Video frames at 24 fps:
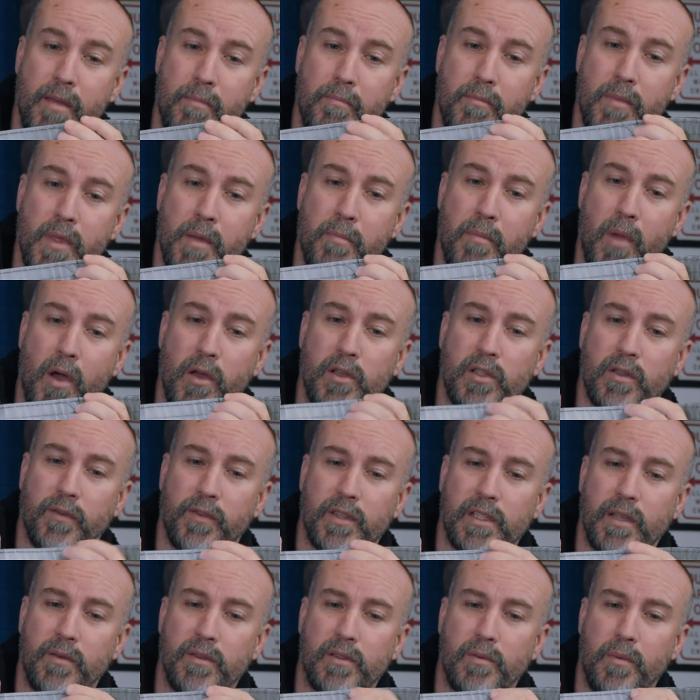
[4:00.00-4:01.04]
than most of
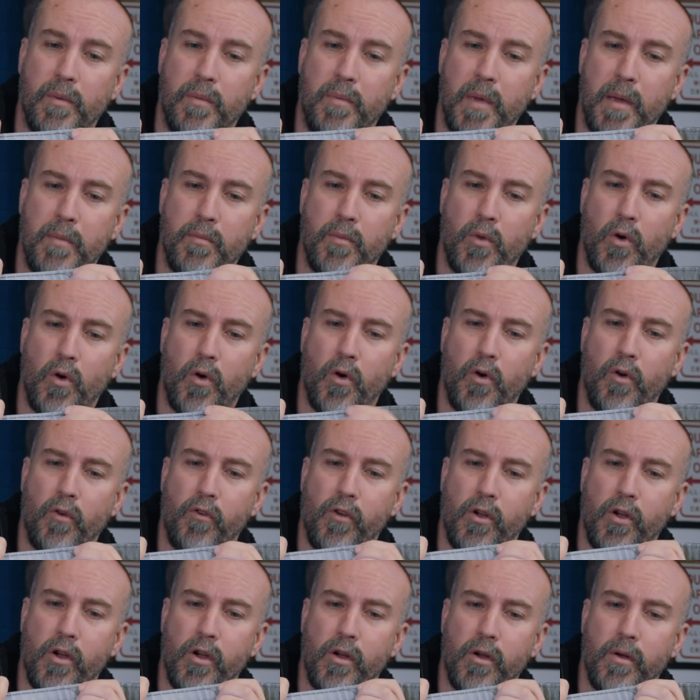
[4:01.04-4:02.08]
it. Seems to be a bit
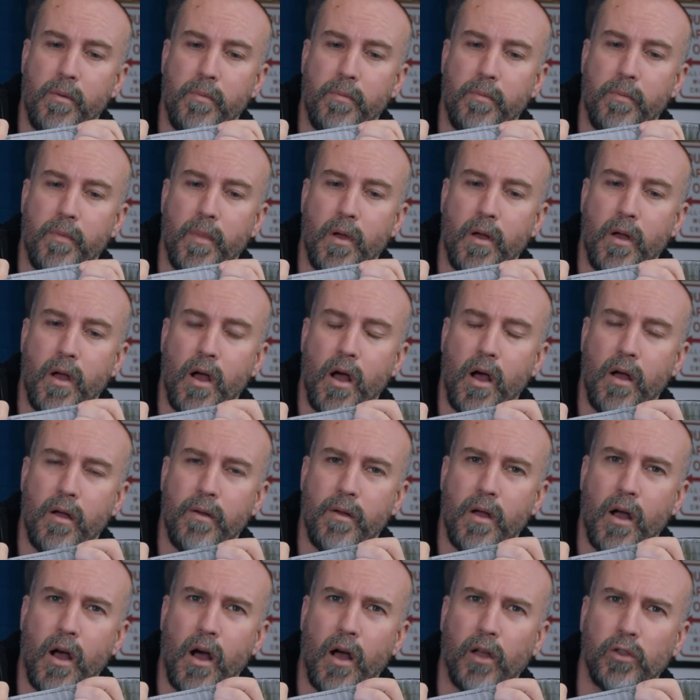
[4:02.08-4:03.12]
more
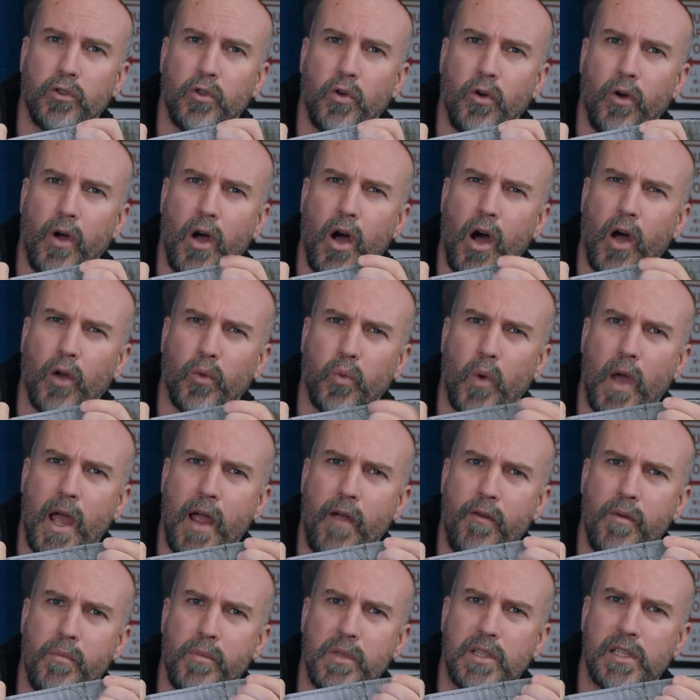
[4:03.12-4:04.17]
hardcore, hard
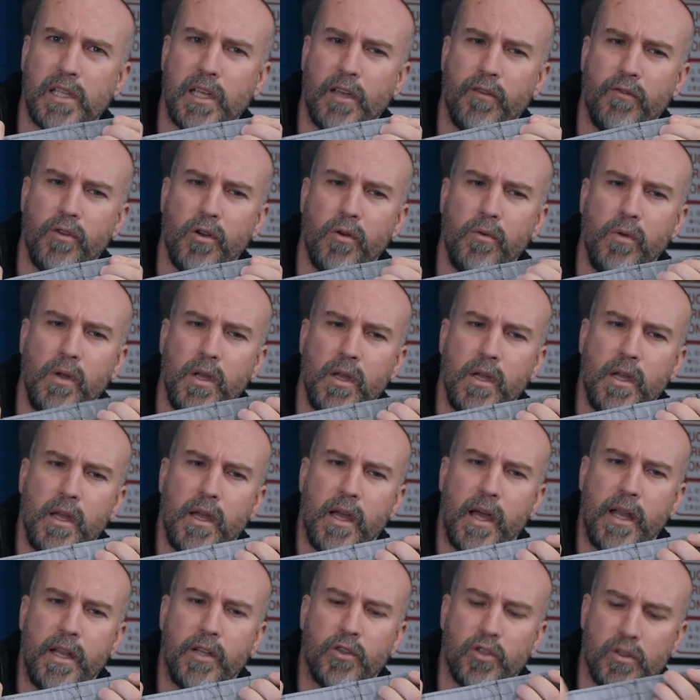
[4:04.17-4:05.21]
wearing material,
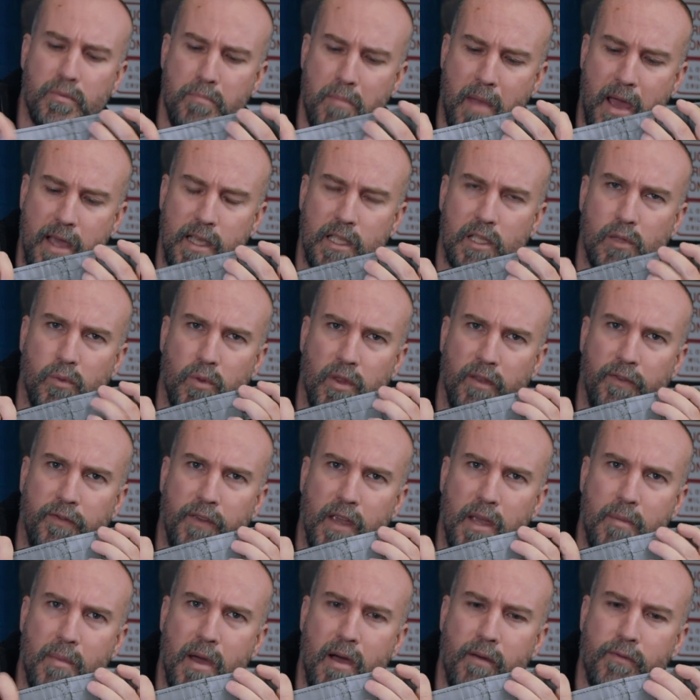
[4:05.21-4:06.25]
and it just mates with the
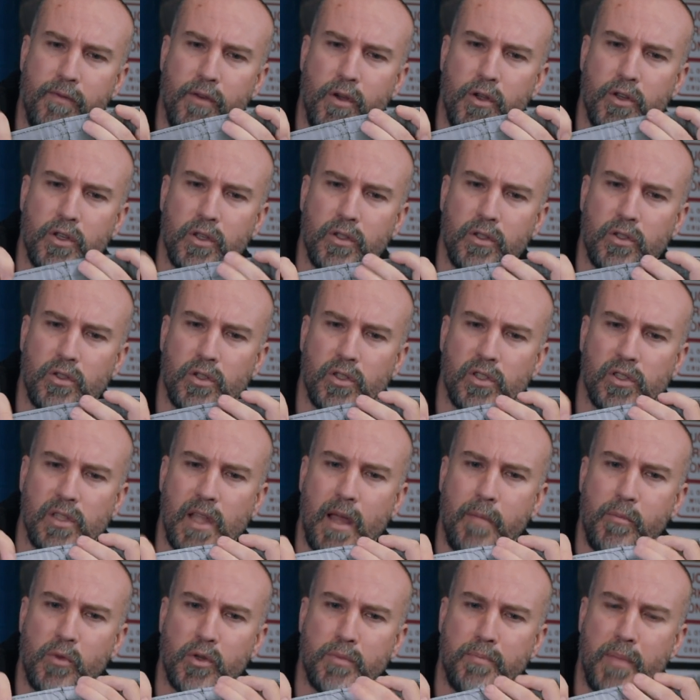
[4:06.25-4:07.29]
female version just
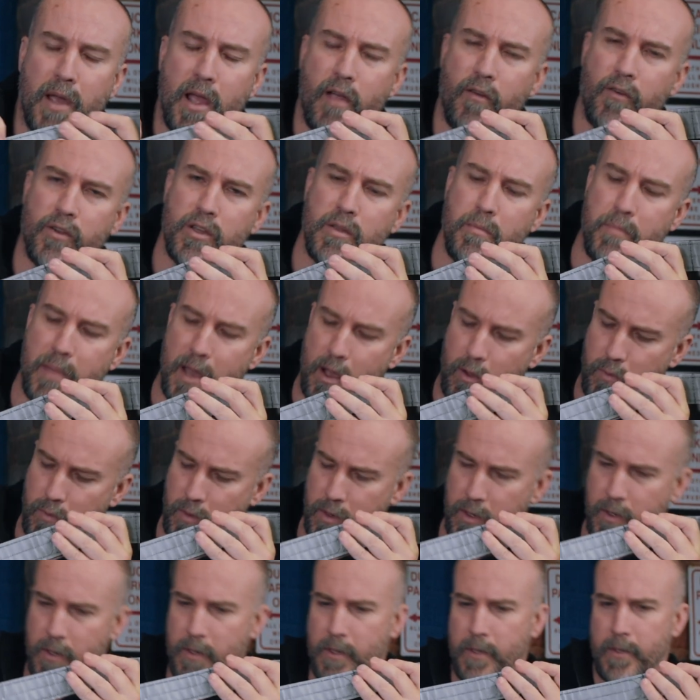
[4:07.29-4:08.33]
that much better on your
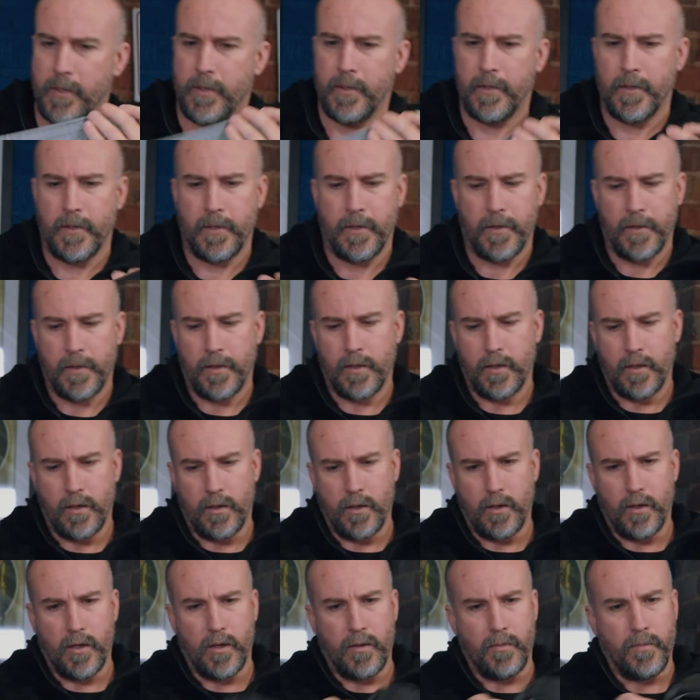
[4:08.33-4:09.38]
belt.
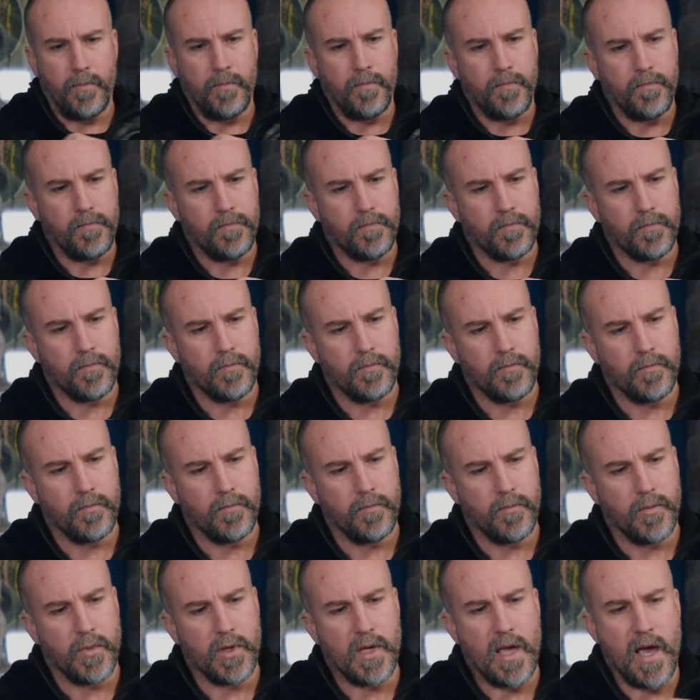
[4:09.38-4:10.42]

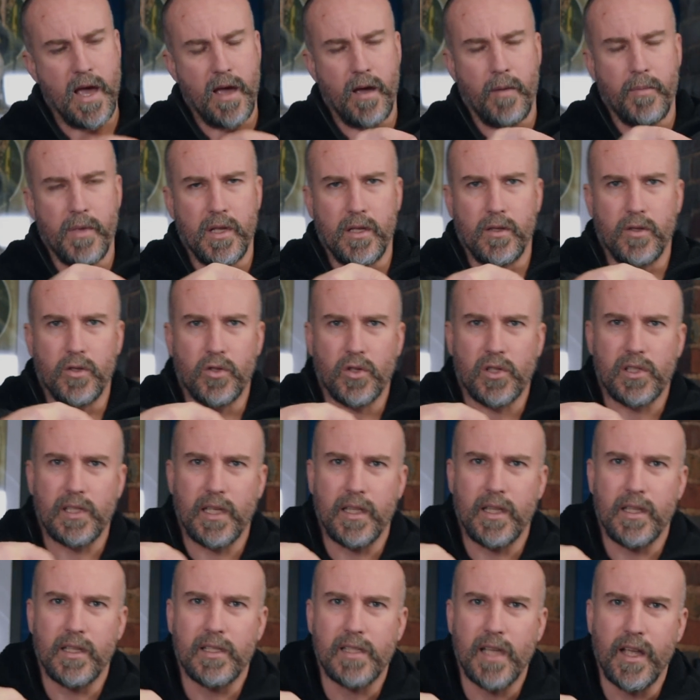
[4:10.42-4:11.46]
But yeah, I mean, you can just
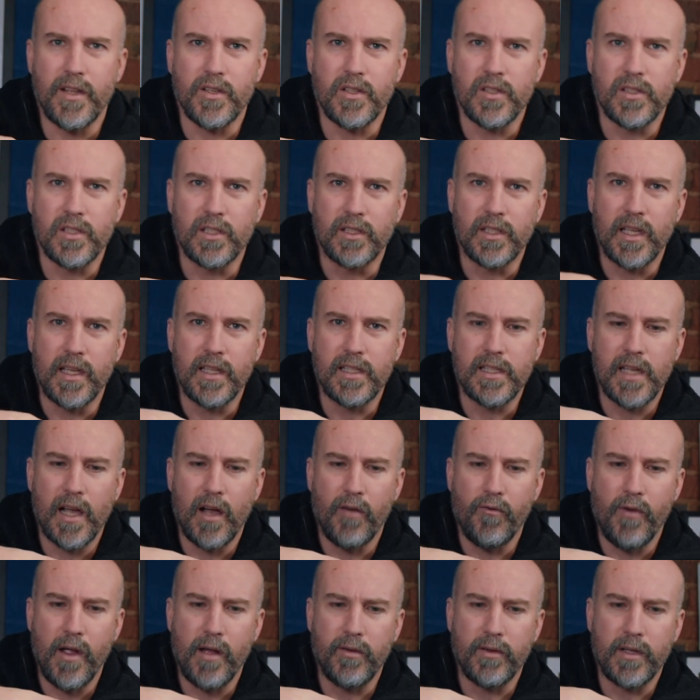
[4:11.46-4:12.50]
see the attention to
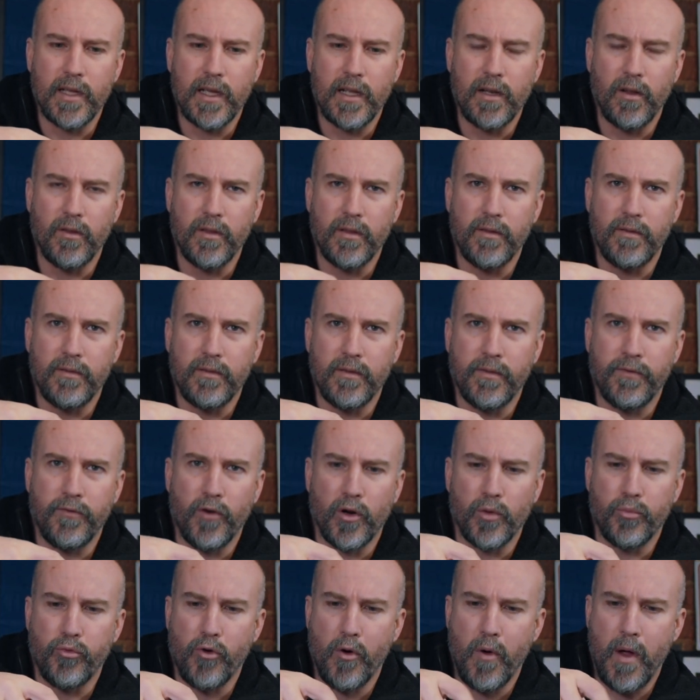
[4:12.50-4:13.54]
detail around here, like the
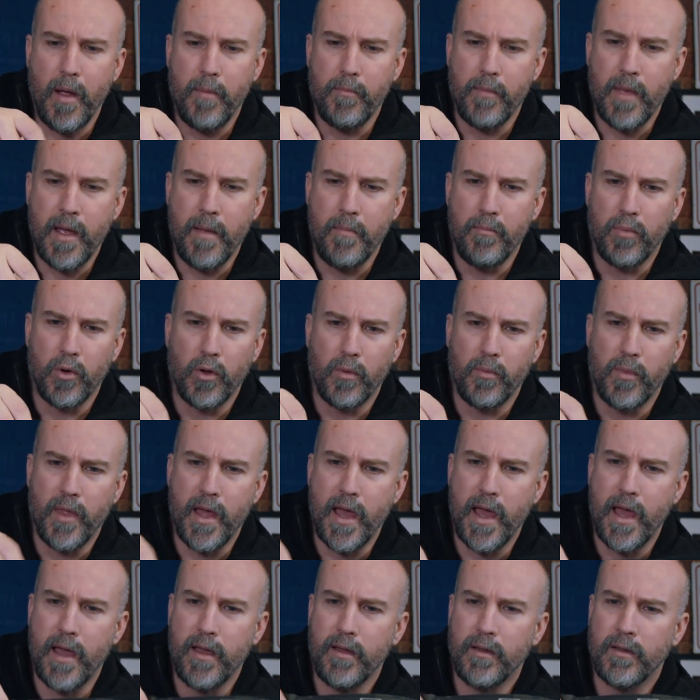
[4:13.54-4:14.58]
Frog.Pro emblem
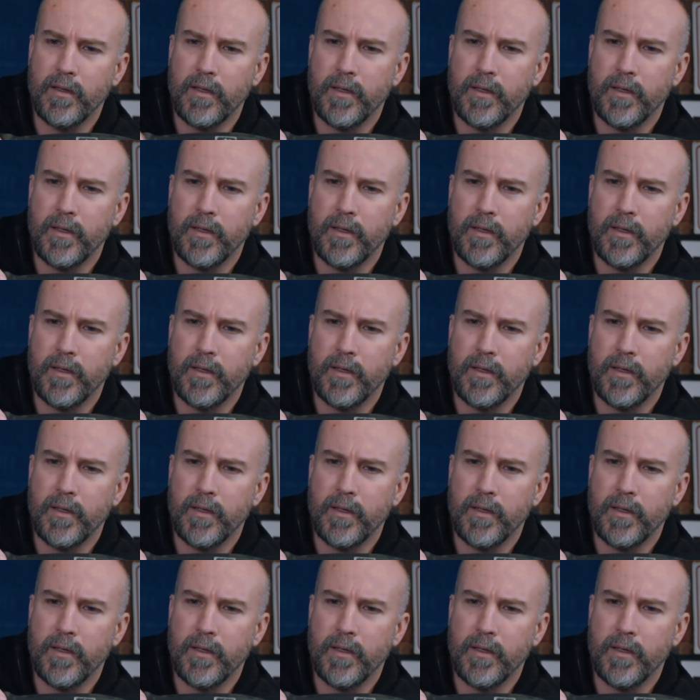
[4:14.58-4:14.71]
there.